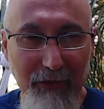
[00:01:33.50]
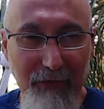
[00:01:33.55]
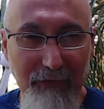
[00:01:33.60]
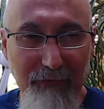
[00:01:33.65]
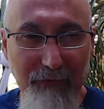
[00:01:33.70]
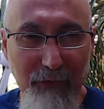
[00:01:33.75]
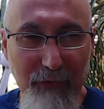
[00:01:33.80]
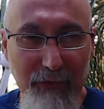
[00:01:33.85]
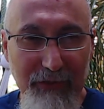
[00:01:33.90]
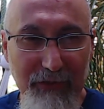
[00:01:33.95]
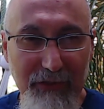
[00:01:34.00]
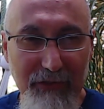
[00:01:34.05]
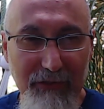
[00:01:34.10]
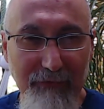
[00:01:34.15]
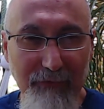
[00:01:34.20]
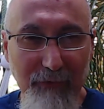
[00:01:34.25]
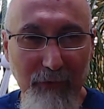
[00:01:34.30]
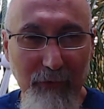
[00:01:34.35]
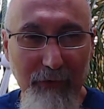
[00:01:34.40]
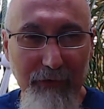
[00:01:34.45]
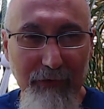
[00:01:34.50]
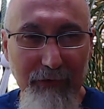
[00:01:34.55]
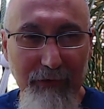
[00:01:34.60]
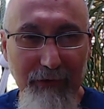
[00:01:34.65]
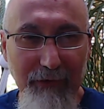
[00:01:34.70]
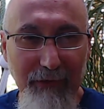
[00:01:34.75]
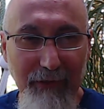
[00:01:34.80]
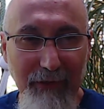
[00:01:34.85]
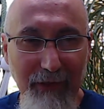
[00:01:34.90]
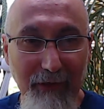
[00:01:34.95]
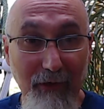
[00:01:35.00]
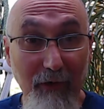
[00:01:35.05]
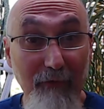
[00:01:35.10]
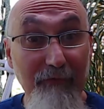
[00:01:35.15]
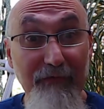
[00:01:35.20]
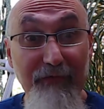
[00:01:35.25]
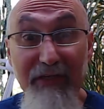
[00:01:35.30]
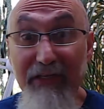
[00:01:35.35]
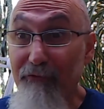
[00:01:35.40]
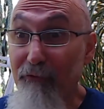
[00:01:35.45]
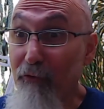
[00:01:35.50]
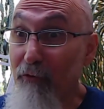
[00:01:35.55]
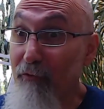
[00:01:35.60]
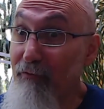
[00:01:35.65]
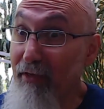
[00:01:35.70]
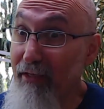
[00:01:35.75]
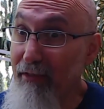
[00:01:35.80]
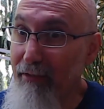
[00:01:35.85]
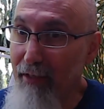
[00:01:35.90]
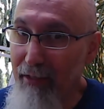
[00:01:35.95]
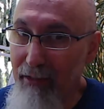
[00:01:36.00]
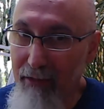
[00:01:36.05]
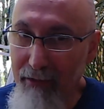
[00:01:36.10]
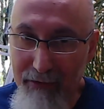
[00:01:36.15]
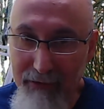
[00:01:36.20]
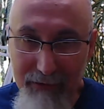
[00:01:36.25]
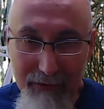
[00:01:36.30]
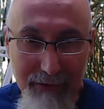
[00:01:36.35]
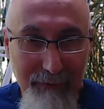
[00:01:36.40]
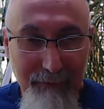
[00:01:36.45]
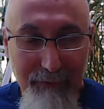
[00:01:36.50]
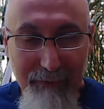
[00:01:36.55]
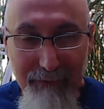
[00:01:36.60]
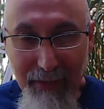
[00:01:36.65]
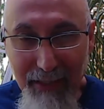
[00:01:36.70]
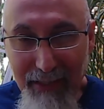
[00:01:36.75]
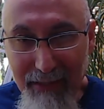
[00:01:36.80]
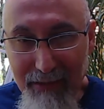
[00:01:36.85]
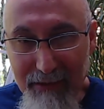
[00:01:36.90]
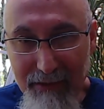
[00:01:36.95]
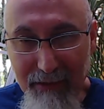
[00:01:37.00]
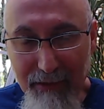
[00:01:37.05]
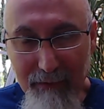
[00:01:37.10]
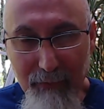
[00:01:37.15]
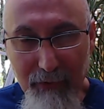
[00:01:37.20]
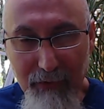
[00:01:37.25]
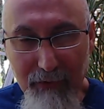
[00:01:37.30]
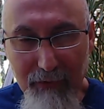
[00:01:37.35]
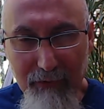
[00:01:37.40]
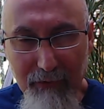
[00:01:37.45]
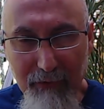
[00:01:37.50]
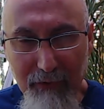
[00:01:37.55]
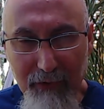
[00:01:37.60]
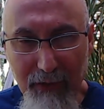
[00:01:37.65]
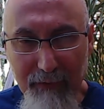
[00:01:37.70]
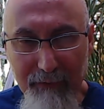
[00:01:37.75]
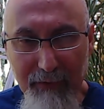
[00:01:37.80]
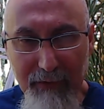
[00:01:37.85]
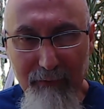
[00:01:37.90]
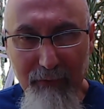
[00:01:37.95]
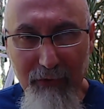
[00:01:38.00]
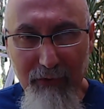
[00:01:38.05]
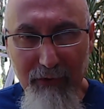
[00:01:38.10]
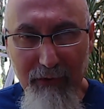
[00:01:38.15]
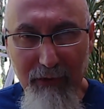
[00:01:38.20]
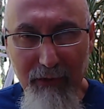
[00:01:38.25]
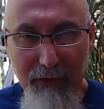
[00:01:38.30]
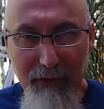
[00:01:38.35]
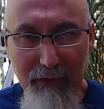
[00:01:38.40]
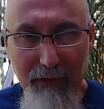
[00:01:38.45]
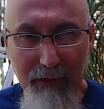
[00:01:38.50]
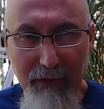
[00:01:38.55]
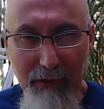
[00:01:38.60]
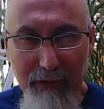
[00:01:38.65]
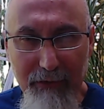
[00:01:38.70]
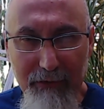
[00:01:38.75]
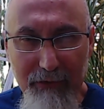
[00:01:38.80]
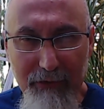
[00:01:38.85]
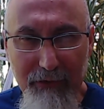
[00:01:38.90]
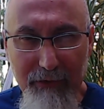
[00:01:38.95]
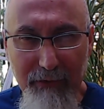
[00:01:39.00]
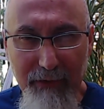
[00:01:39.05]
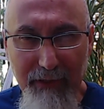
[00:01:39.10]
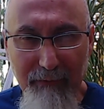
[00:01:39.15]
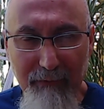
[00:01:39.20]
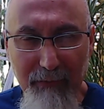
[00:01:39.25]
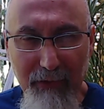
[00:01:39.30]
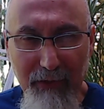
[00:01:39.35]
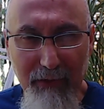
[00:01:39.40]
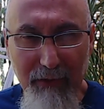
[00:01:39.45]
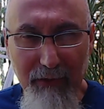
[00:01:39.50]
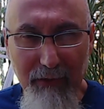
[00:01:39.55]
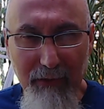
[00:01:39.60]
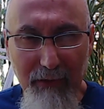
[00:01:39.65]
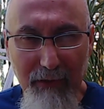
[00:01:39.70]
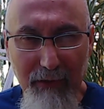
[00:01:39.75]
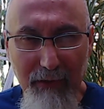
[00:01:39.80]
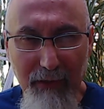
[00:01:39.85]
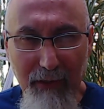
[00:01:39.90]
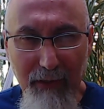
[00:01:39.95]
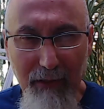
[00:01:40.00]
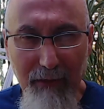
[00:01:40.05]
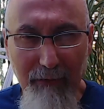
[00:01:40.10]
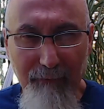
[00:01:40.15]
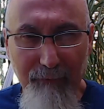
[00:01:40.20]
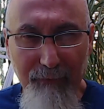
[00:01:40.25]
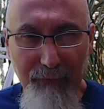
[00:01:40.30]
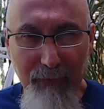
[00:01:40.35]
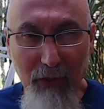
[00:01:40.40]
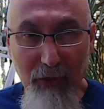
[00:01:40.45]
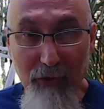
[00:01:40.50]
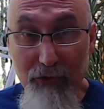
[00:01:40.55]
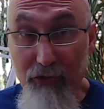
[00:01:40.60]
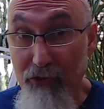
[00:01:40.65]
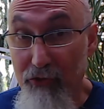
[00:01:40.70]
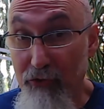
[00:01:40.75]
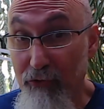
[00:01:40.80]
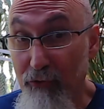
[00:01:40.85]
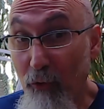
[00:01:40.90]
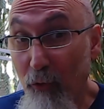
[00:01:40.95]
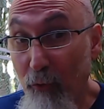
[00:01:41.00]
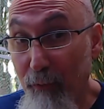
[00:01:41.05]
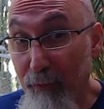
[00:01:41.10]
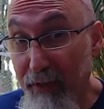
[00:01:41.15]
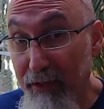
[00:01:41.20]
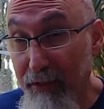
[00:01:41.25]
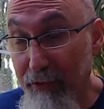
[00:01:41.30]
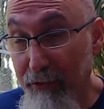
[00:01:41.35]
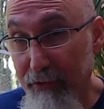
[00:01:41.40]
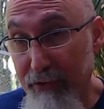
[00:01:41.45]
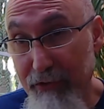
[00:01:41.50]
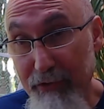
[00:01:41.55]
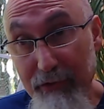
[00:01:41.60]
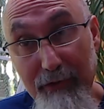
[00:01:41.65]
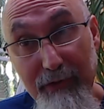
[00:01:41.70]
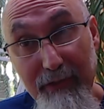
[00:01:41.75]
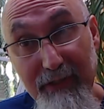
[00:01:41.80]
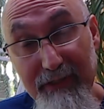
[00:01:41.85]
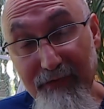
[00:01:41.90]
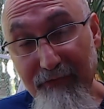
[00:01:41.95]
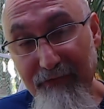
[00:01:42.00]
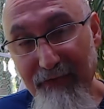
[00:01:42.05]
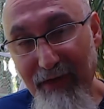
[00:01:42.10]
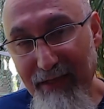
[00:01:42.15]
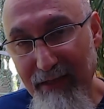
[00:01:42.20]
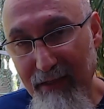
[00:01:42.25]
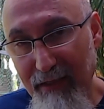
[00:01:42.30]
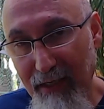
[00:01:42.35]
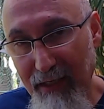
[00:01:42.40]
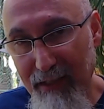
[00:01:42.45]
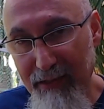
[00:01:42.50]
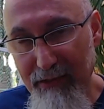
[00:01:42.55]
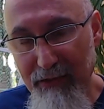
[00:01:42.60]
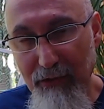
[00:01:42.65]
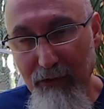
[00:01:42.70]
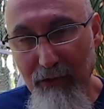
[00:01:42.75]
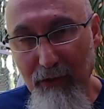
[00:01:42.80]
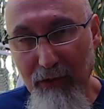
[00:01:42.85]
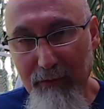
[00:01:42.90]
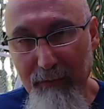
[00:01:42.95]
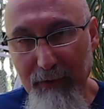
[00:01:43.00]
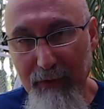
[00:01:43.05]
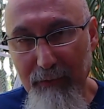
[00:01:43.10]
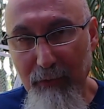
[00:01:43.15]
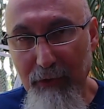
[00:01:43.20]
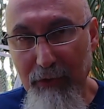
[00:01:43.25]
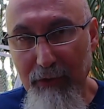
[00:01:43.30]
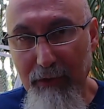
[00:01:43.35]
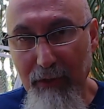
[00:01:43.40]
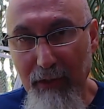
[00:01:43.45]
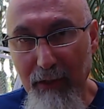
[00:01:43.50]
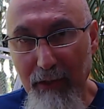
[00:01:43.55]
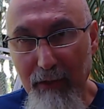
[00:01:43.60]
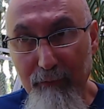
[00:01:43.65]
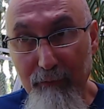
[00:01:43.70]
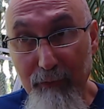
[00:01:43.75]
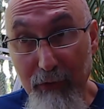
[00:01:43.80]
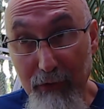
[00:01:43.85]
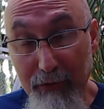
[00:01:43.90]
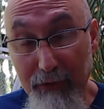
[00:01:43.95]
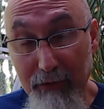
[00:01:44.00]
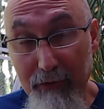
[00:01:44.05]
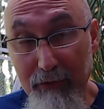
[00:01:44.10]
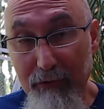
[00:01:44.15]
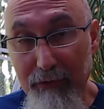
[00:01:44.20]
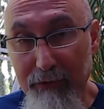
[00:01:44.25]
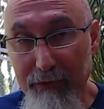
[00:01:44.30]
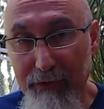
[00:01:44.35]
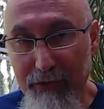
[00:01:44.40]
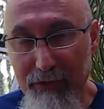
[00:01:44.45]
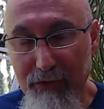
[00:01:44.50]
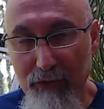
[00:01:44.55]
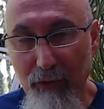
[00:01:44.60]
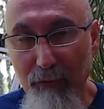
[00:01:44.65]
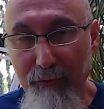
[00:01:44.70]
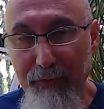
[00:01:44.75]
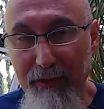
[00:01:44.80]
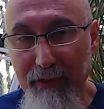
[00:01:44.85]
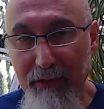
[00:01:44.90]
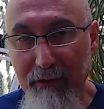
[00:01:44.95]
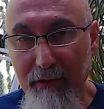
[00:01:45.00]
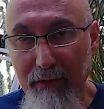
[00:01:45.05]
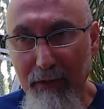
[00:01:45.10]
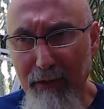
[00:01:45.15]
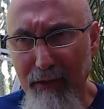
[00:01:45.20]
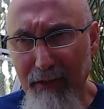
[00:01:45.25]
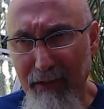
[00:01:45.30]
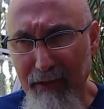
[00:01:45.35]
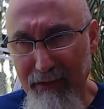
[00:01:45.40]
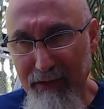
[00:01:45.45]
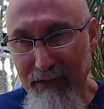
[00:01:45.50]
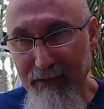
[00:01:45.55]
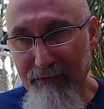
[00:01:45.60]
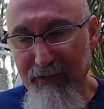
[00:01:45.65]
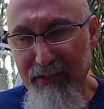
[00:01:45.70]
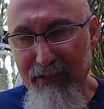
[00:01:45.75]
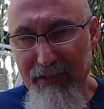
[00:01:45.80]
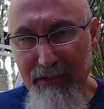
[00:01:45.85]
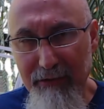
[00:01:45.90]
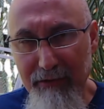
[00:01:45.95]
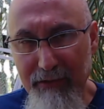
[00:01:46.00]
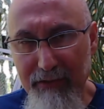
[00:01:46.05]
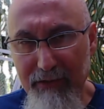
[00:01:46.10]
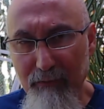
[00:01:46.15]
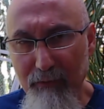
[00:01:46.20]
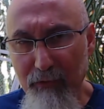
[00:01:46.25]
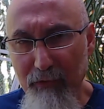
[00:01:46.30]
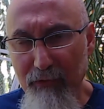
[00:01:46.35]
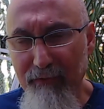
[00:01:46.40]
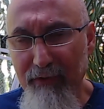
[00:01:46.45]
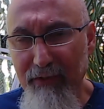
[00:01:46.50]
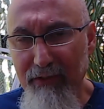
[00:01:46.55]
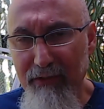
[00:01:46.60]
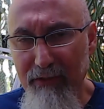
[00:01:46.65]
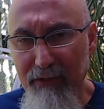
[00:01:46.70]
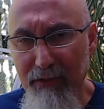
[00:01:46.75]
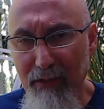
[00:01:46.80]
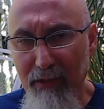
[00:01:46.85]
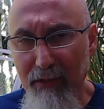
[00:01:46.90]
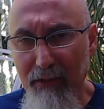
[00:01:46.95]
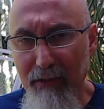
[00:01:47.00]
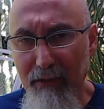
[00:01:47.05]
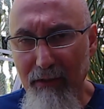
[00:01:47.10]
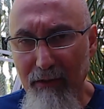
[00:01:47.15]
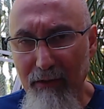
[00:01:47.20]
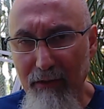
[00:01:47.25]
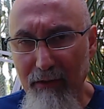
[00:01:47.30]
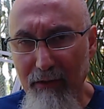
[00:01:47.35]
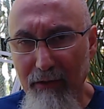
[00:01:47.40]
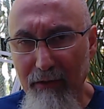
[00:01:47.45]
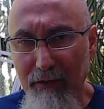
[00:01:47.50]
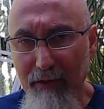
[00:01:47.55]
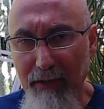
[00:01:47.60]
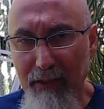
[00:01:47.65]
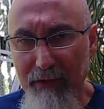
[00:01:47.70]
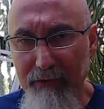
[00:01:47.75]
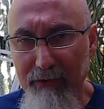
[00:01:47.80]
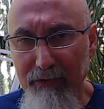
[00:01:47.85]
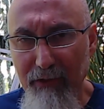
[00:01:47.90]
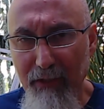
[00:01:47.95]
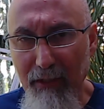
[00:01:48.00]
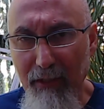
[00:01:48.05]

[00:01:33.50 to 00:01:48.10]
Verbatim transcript: Forces of Order, of V for Vendetta is an amazing political comic book stream. Snowpiercer is a fantastic comic book, political, dystopian, and TV series and movies are out.